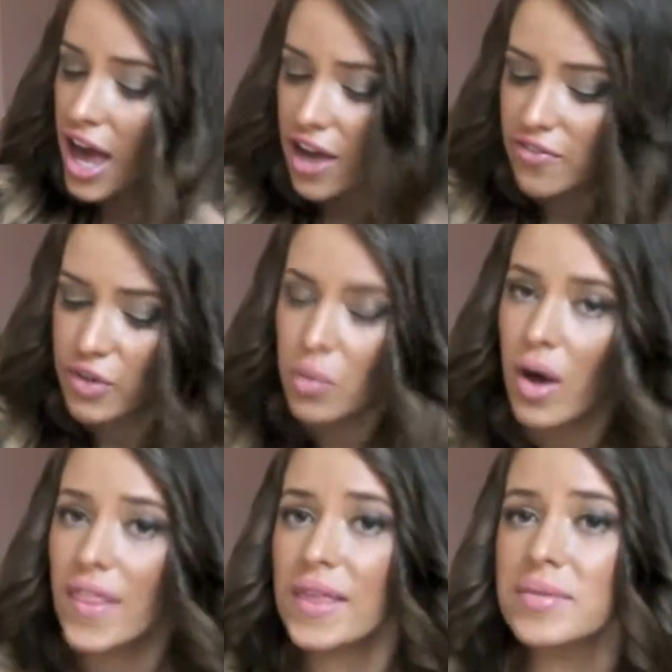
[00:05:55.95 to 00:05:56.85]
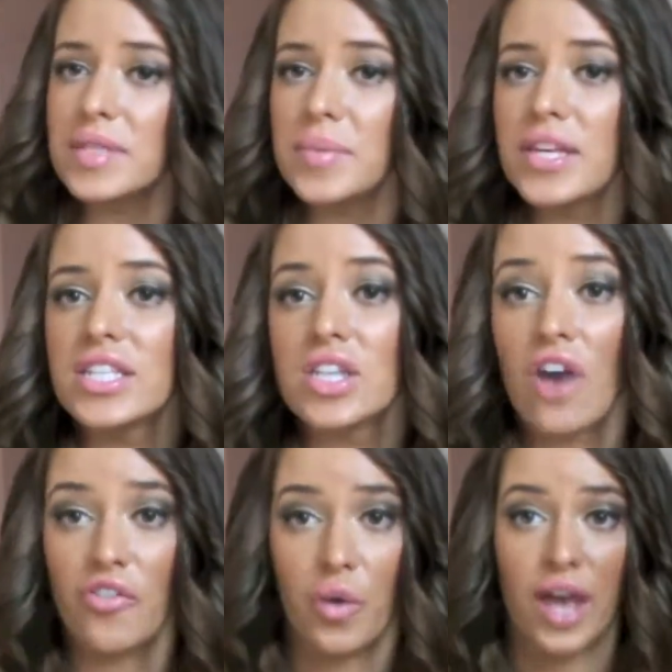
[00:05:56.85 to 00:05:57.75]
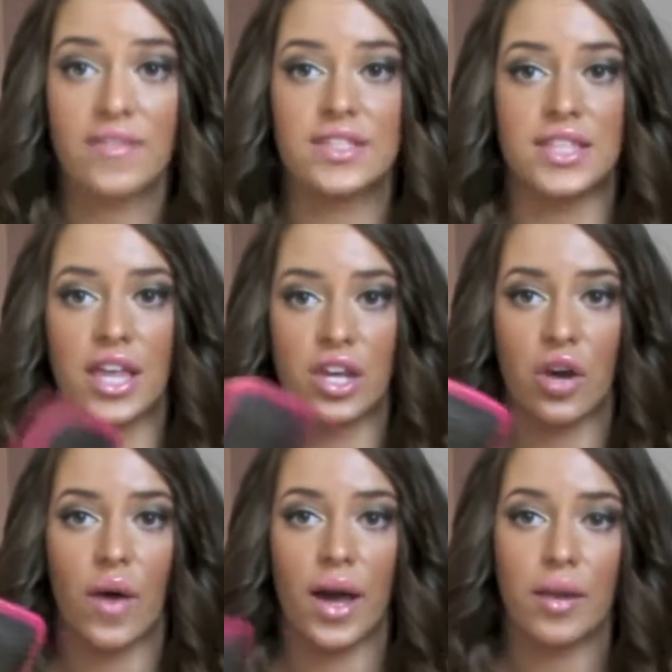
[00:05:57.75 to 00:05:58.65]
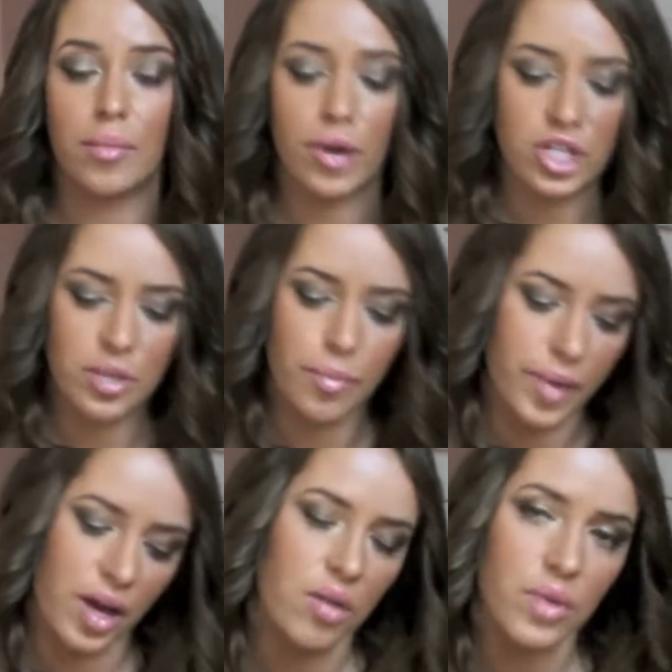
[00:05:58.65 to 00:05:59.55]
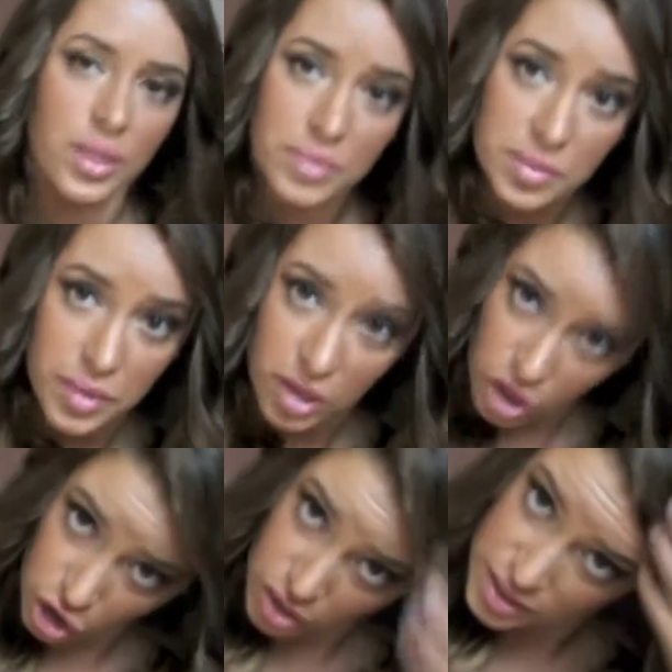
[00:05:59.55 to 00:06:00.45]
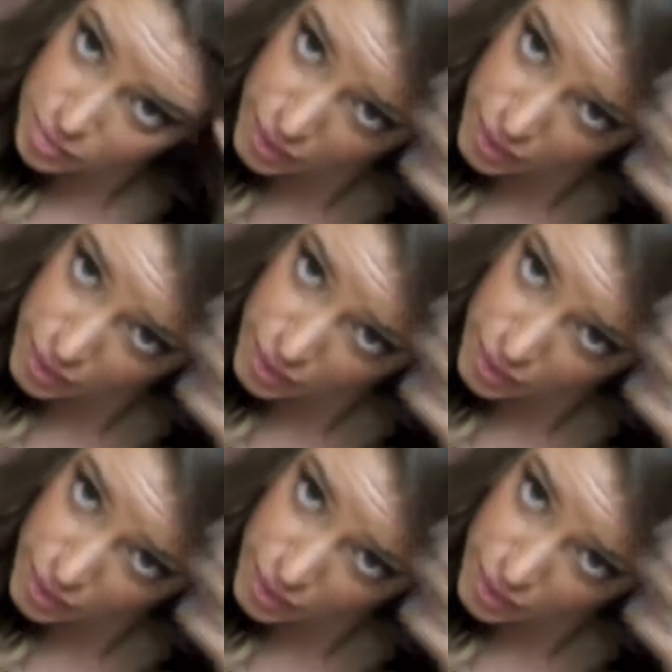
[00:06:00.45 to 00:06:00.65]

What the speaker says: If you want them to be soft waves, then go ahead and brush them, but I want them to be curls,